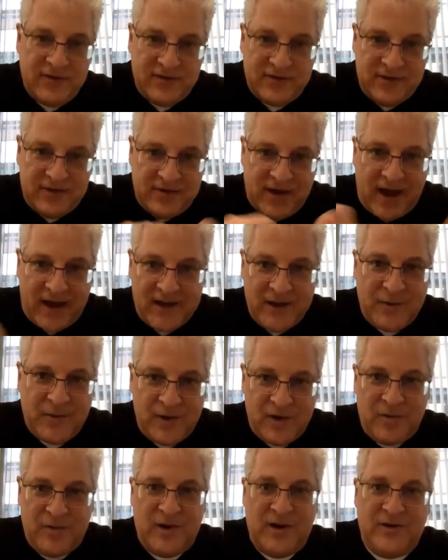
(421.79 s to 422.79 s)
exactly what I
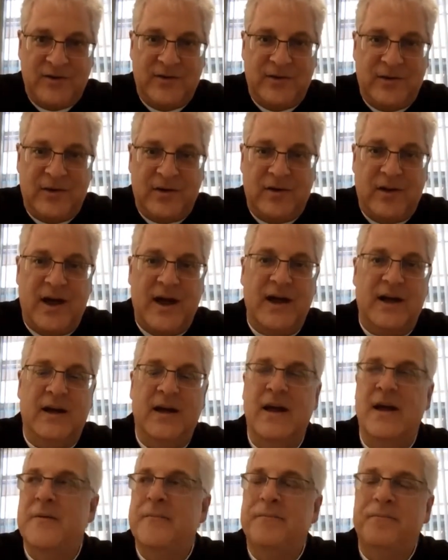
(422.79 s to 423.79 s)
want it to look like.
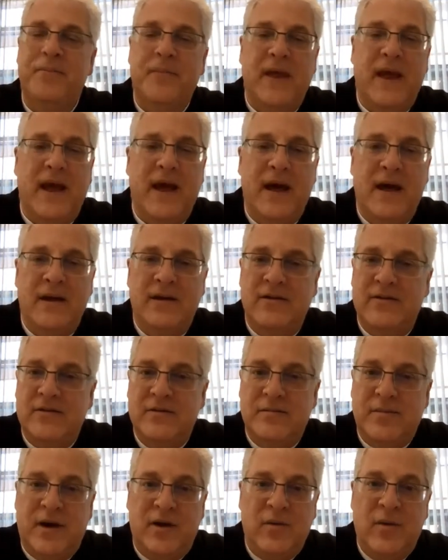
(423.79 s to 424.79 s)
And
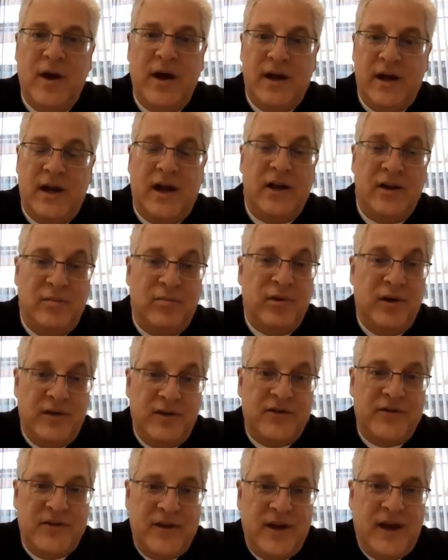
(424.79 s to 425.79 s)
by the way, can I deploy
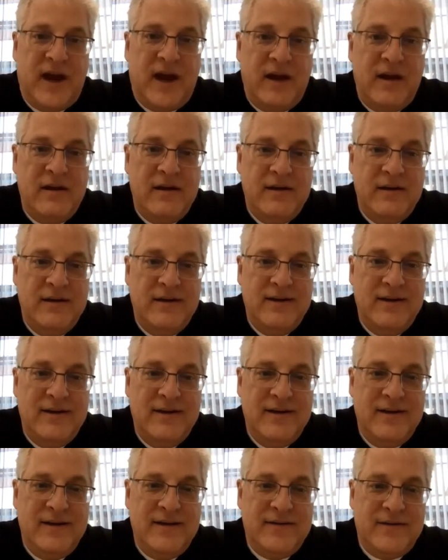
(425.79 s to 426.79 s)
this today?
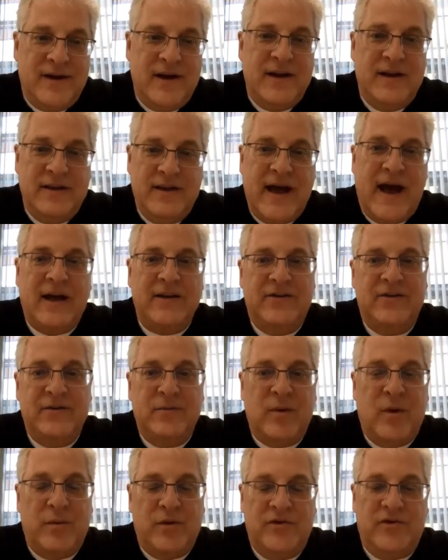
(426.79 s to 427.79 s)
Right? That's
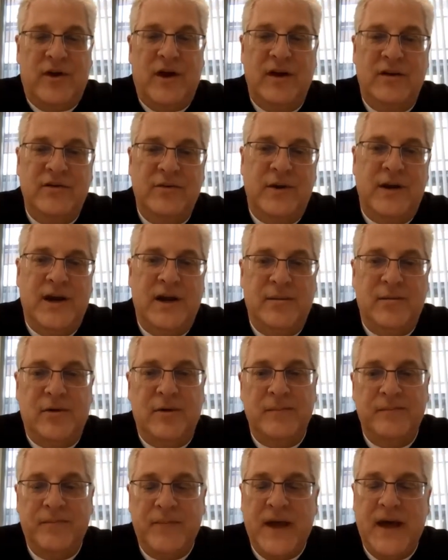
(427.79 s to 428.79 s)
what we're trying to enable.
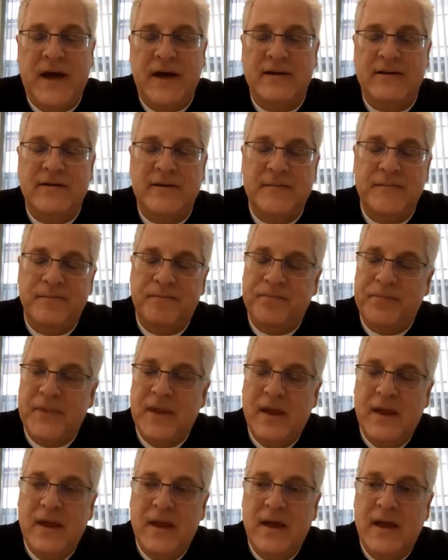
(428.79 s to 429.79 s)
And
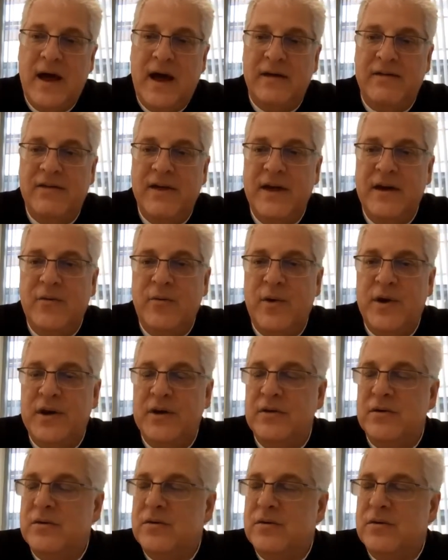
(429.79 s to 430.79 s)
I think when
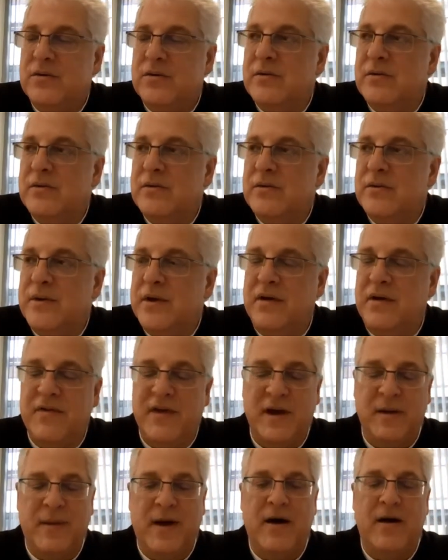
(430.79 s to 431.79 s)
you think
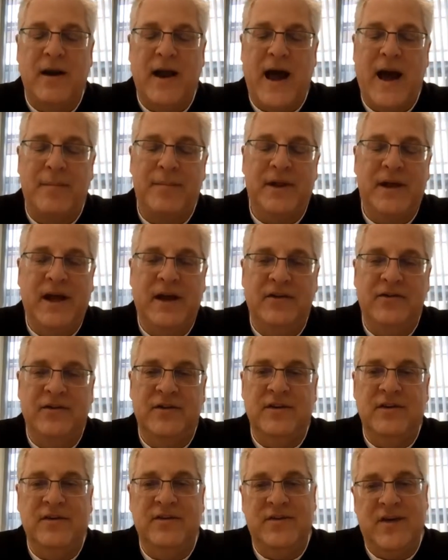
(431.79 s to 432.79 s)
about application
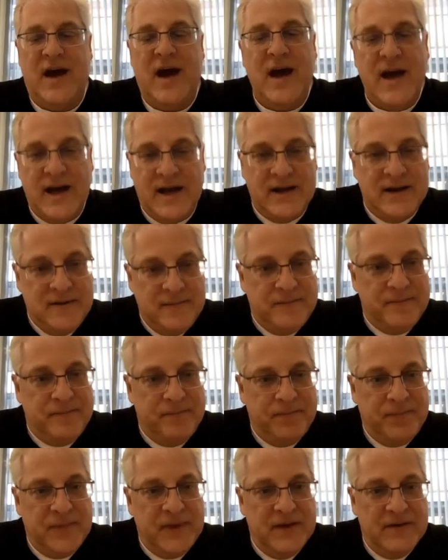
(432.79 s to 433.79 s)
design,
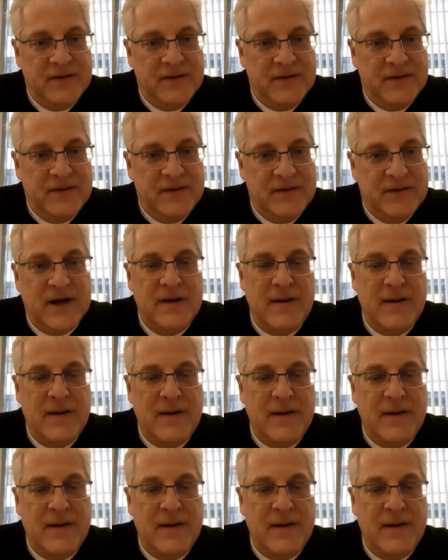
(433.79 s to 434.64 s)
right,